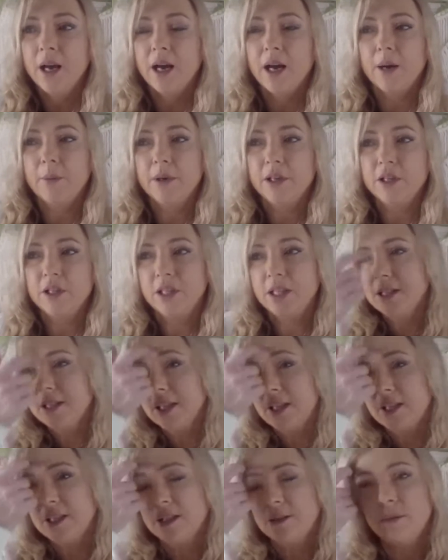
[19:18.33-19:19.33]
And she
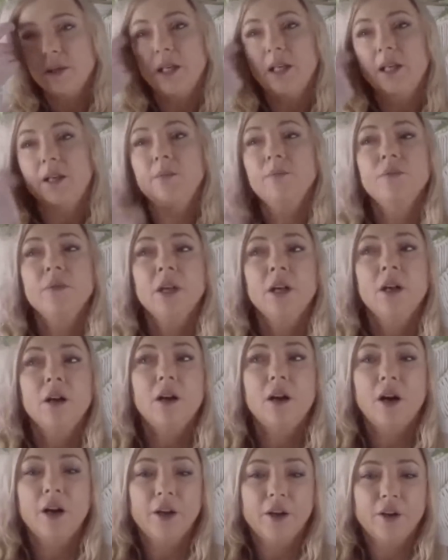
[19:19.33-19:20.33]
said to me,
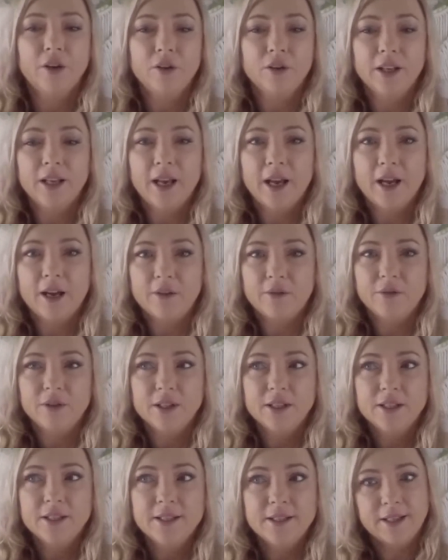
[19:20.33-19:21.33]
I only have
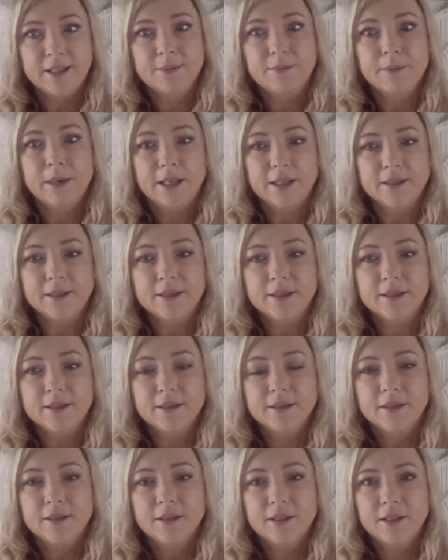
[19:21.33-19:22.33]
6
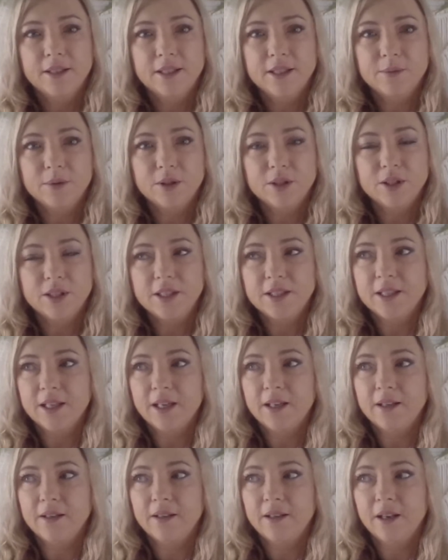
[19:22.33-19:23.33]
months, is what she
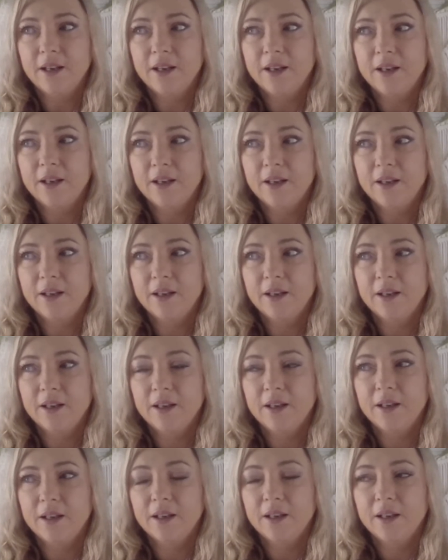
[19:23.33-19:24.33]
said.
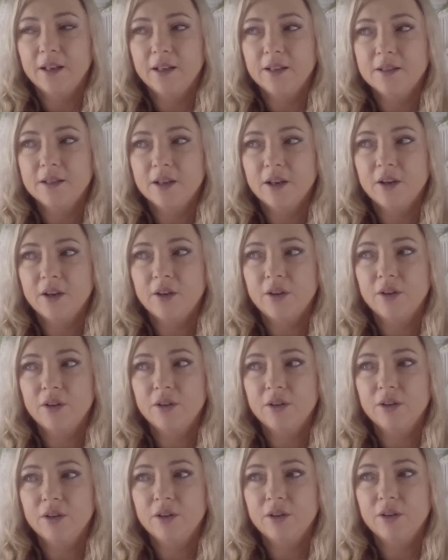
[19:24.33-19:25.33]

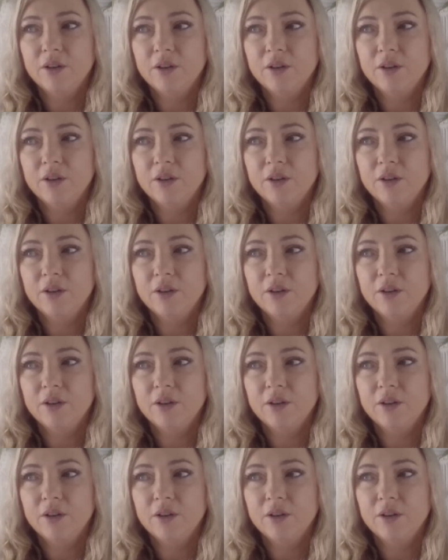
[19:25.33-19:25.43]
So